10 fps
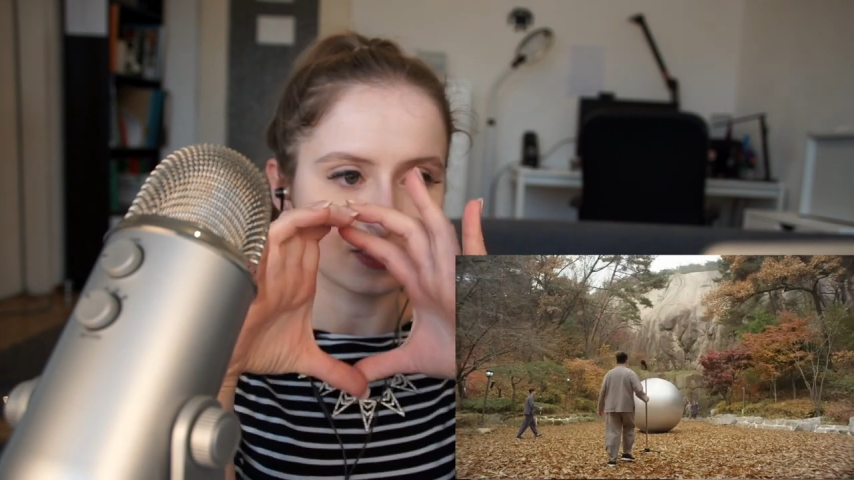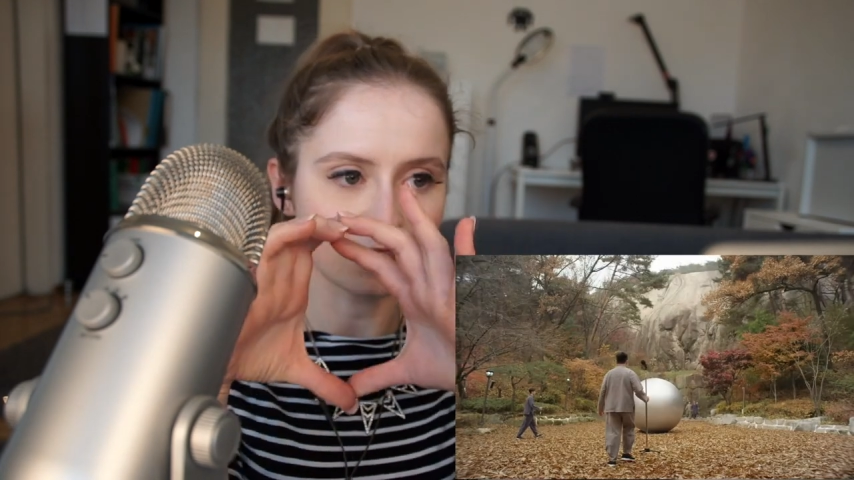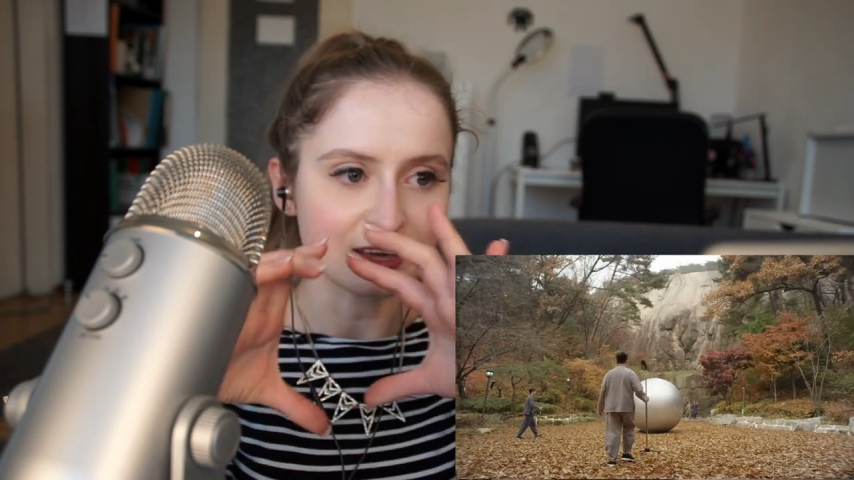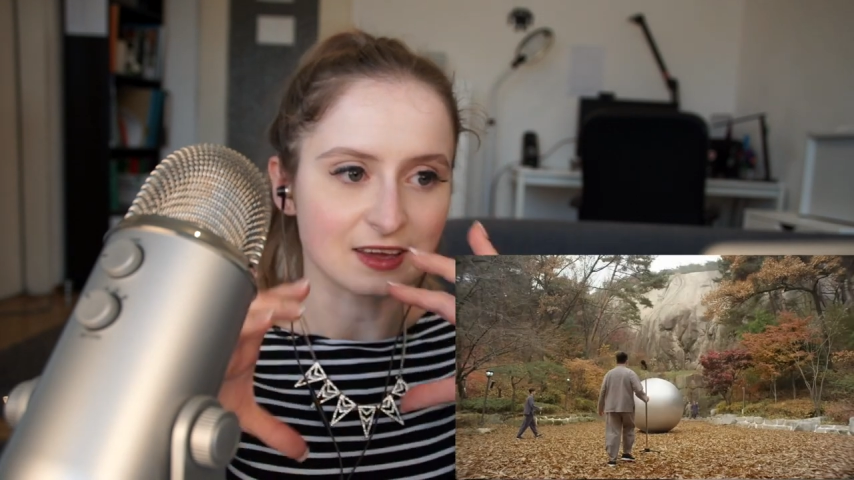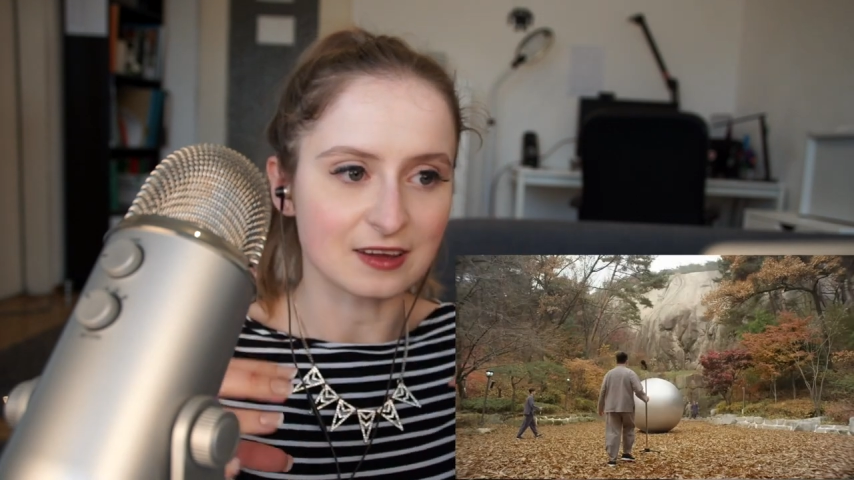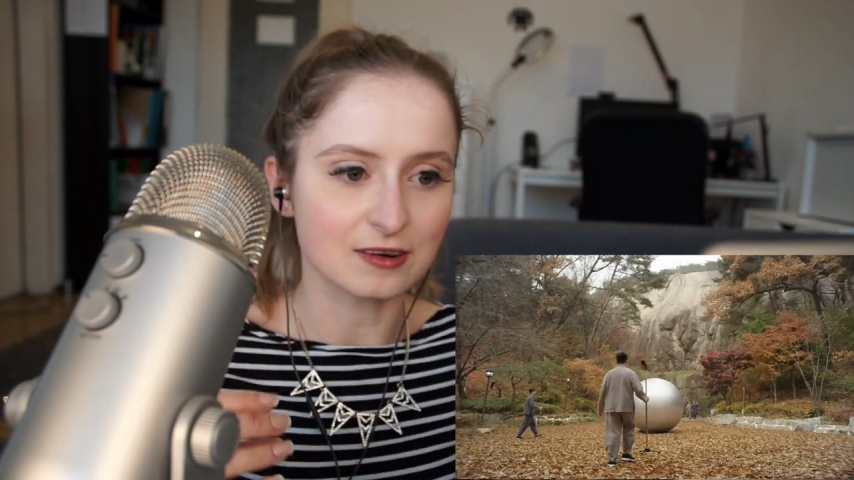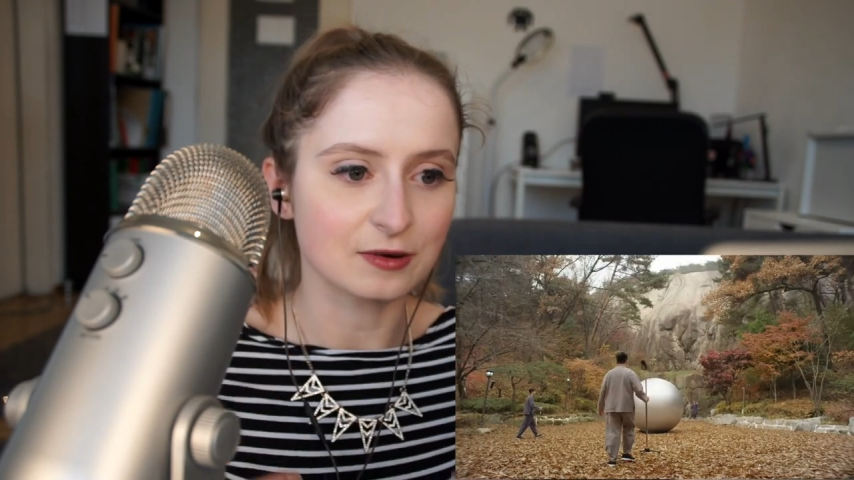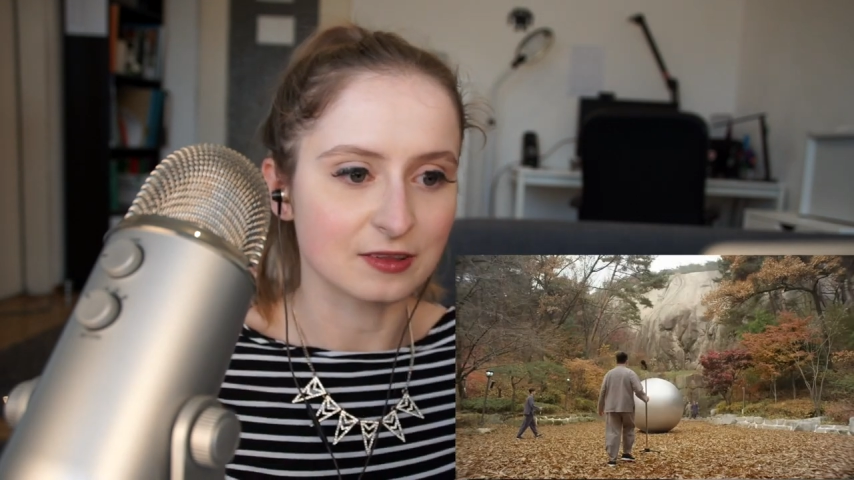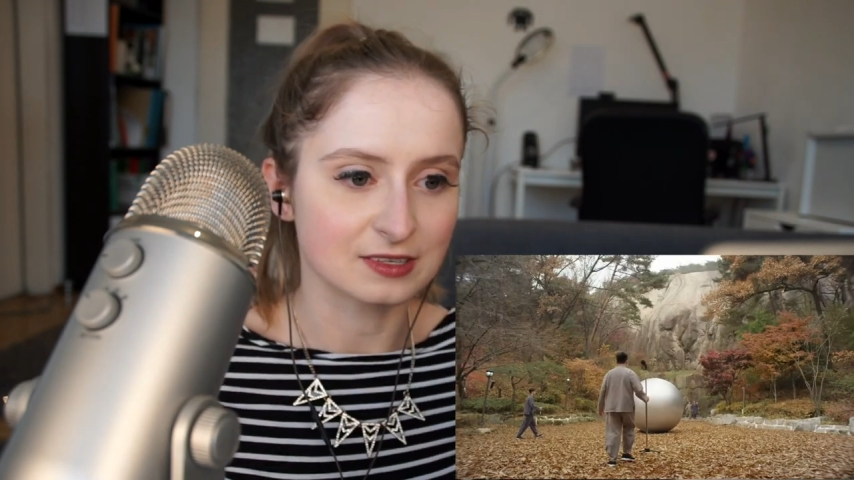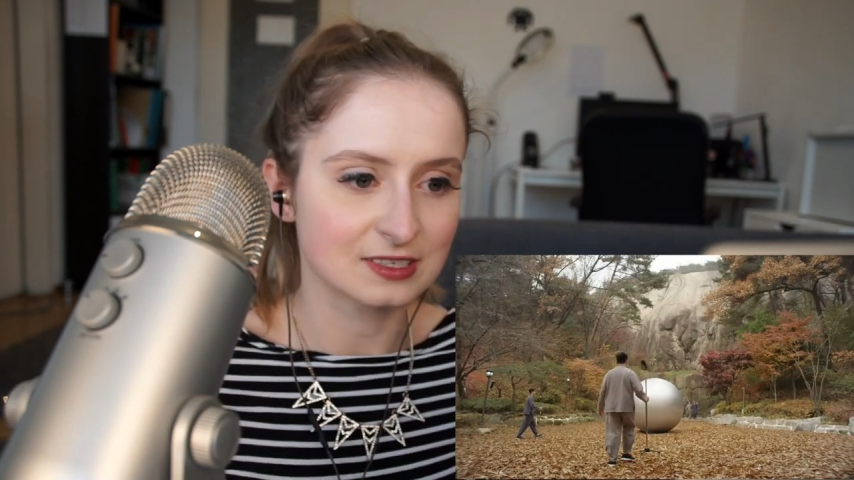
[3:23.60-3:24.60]
thing
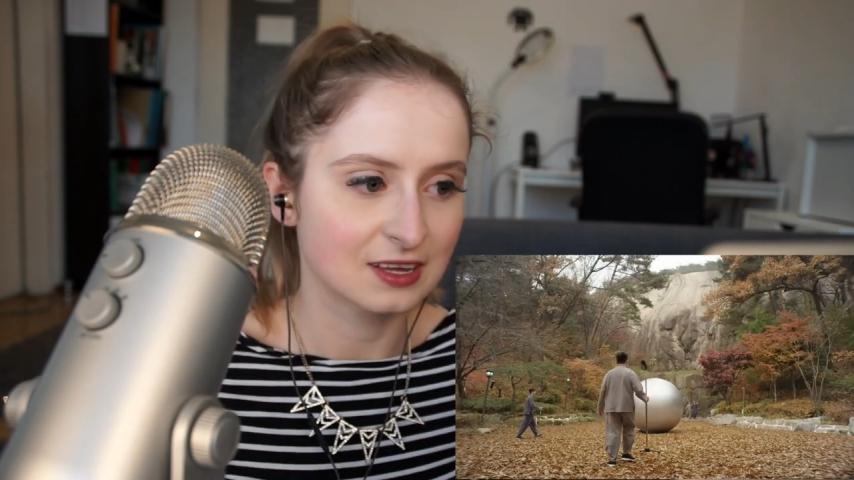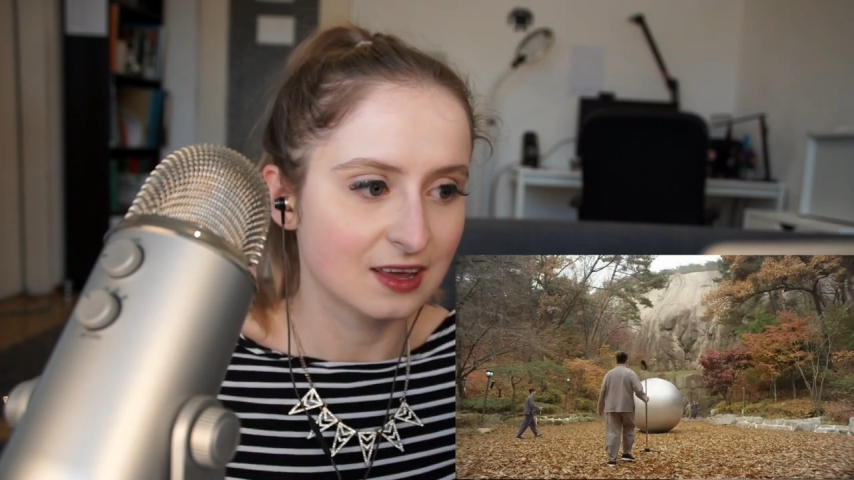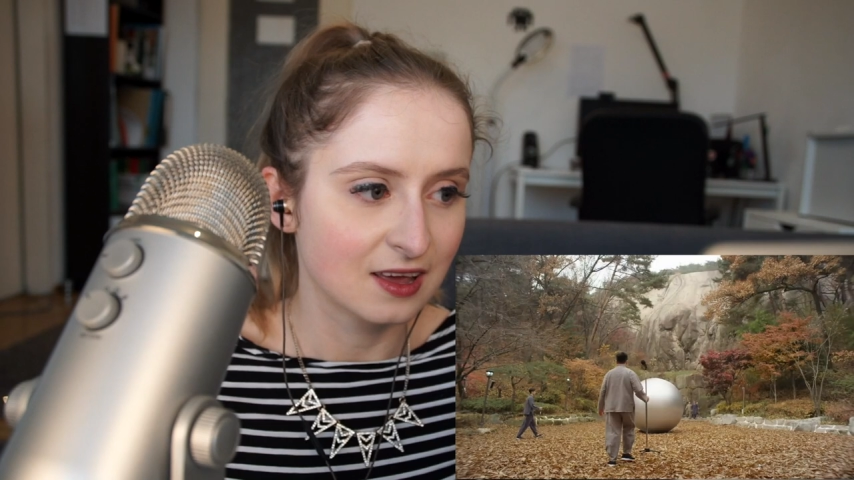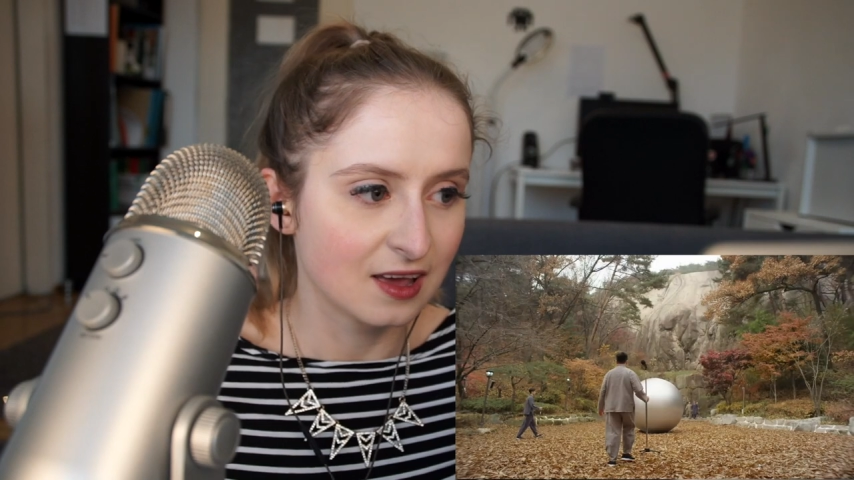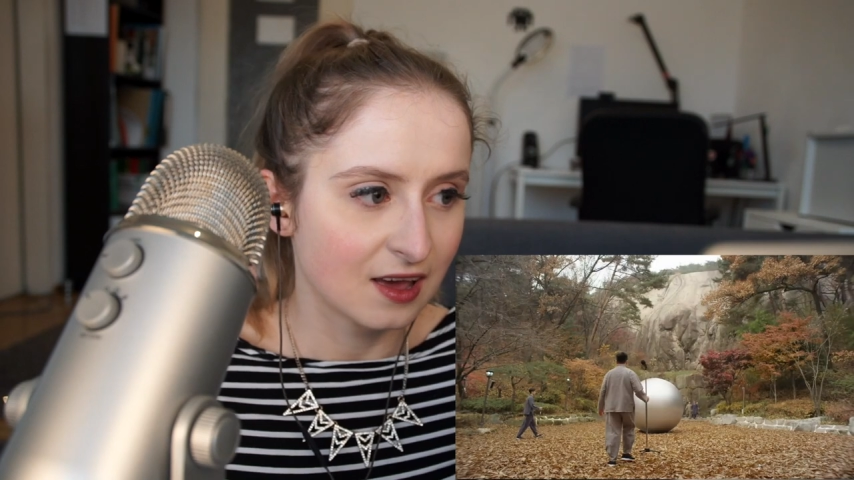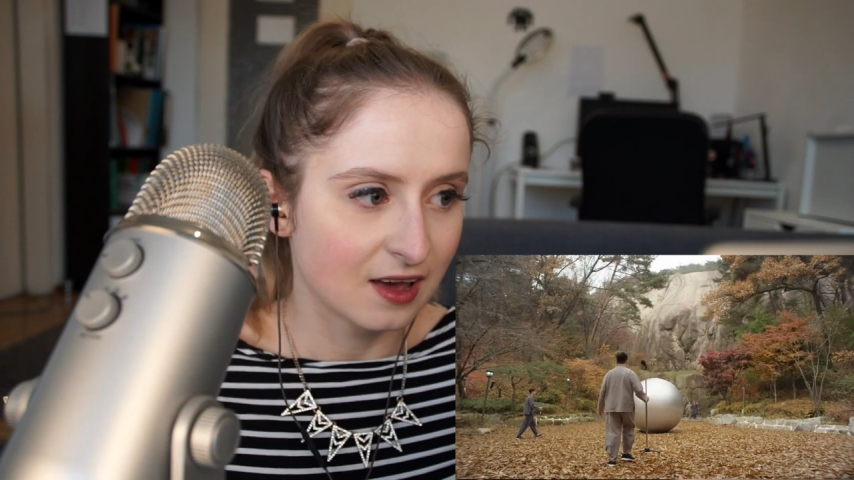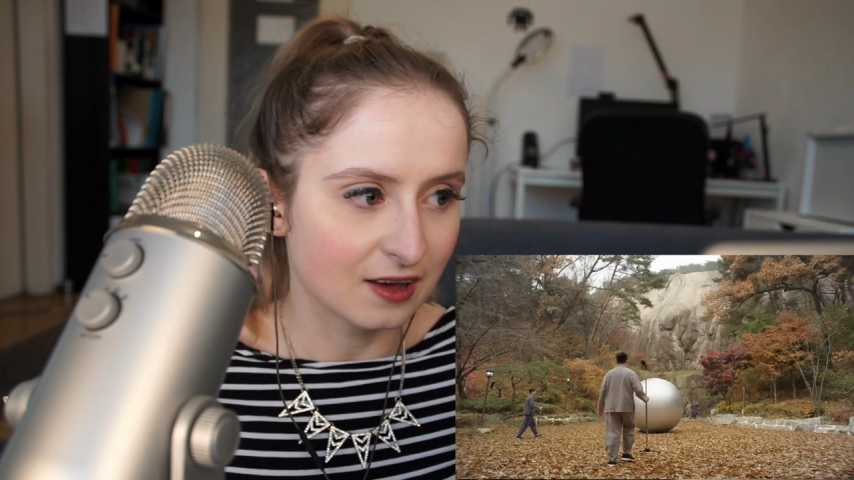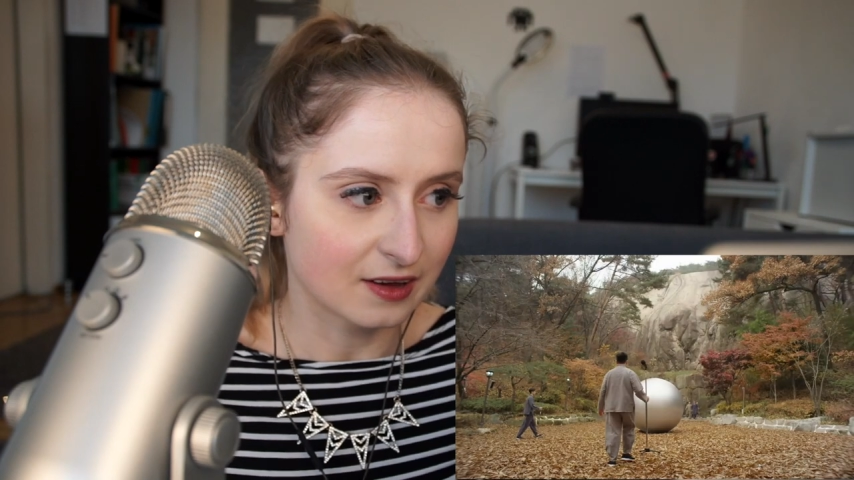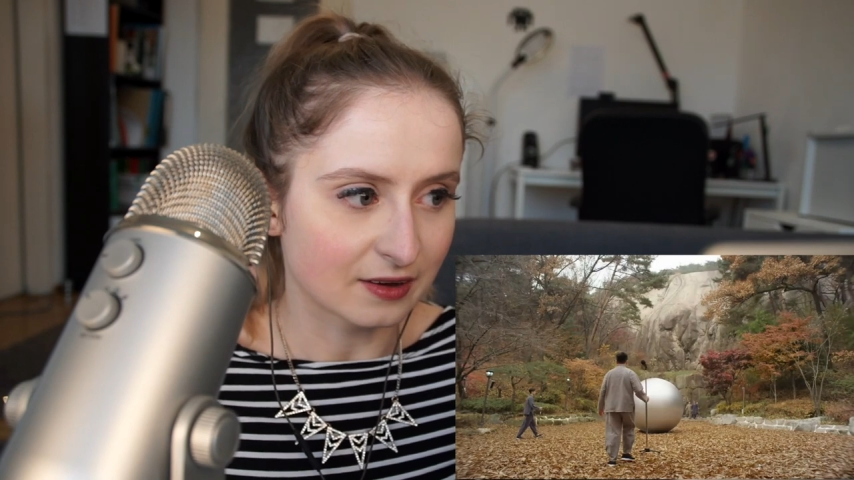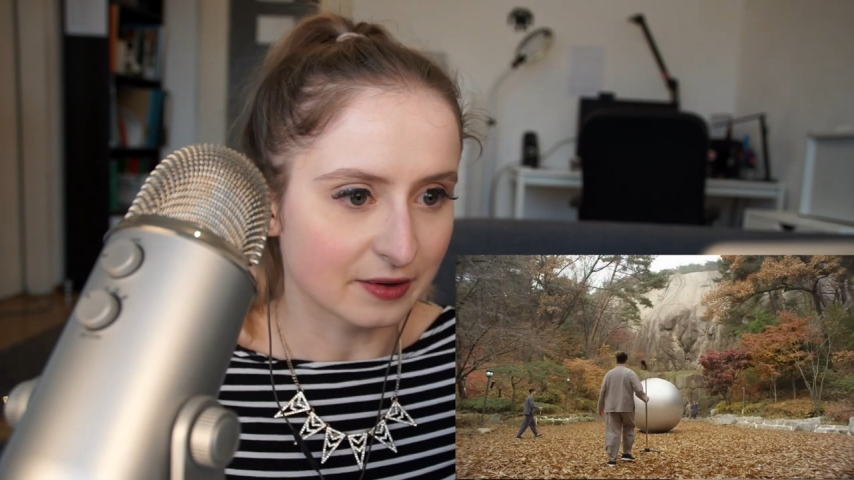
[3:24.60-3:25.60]
here, this
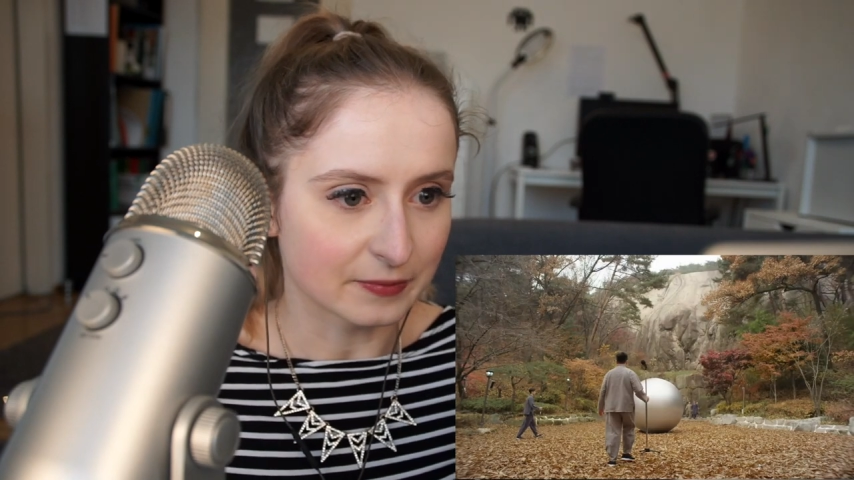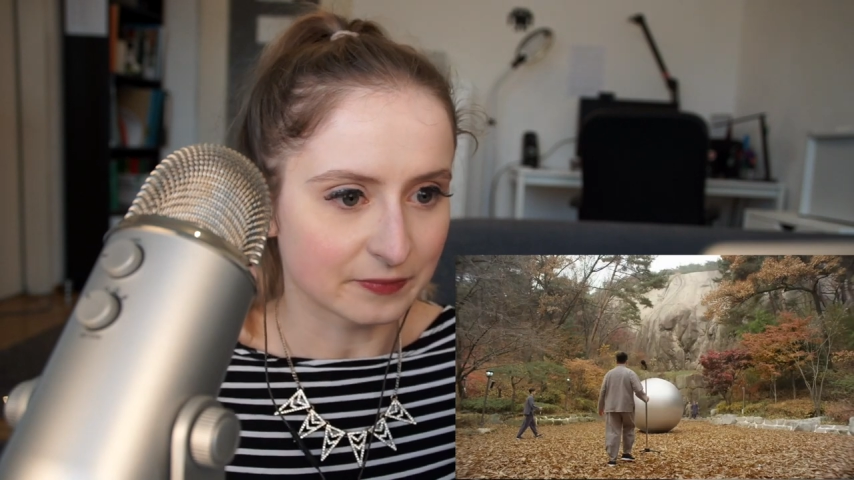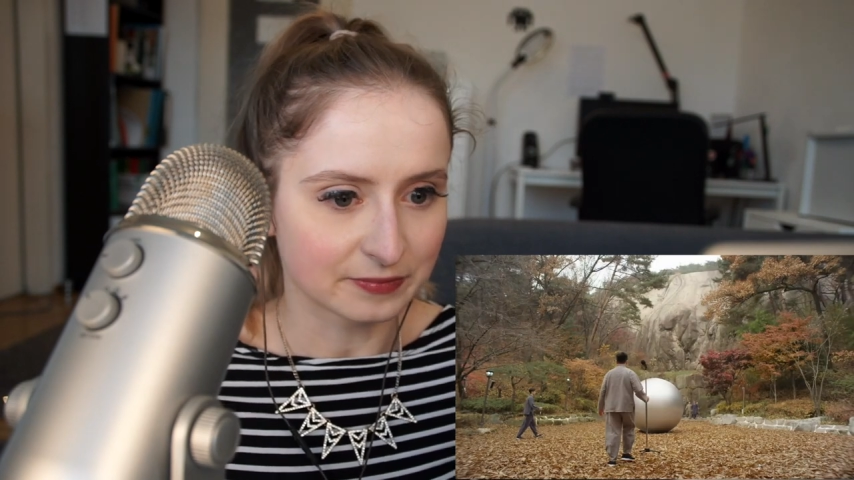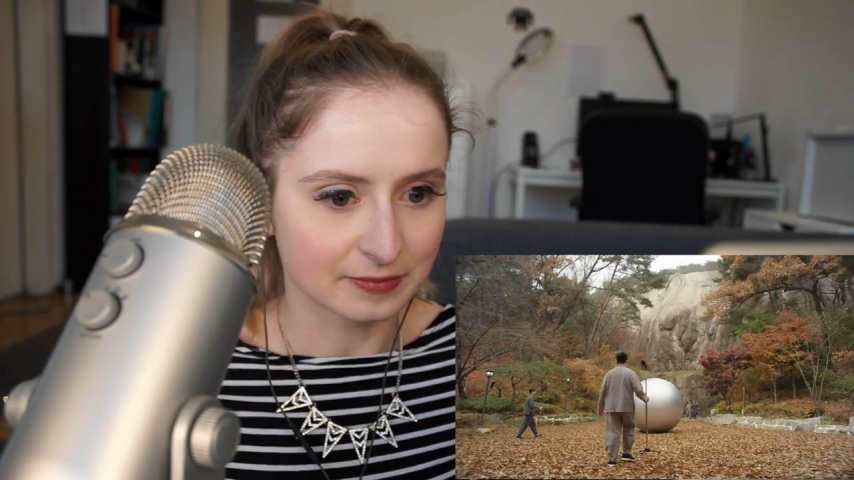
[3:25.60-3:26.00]
in